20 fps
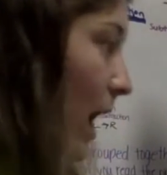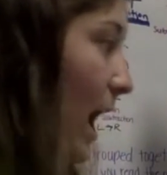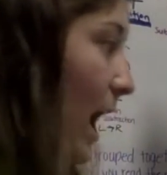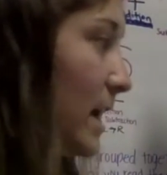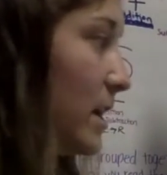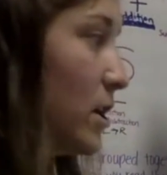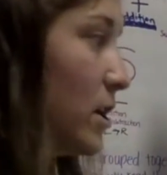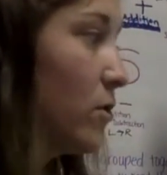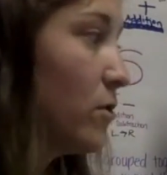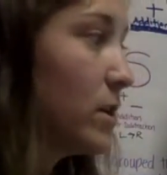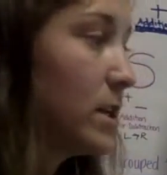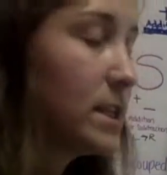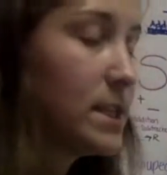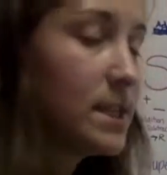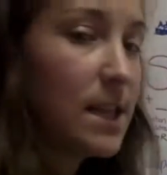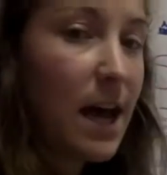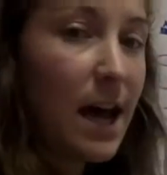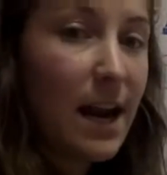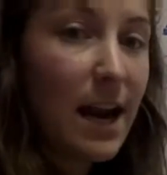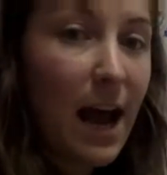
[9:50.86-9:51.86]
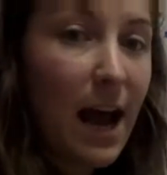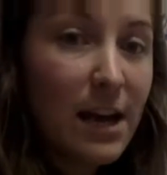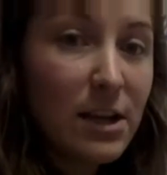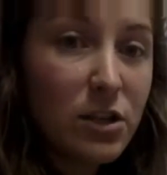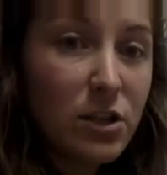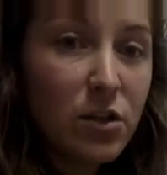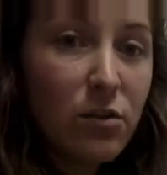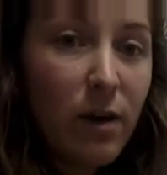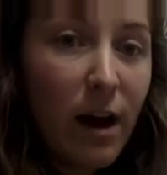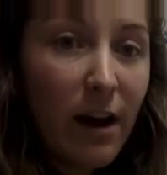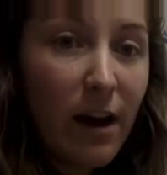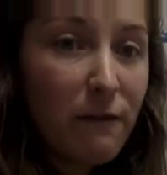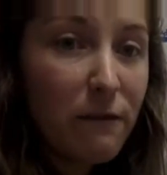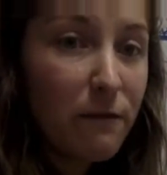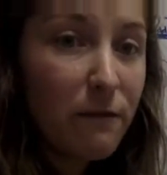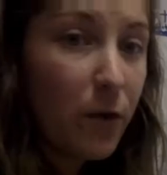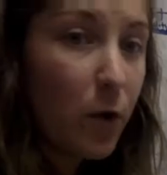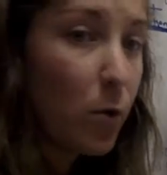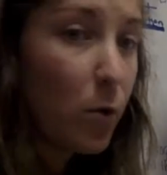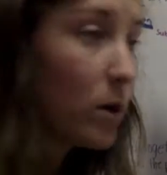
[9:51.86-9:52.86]
I notice that I do have
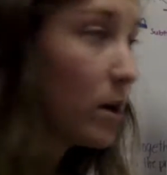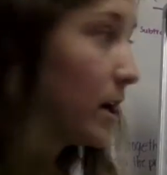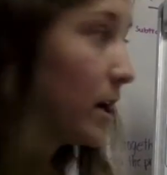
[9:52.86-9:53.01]
4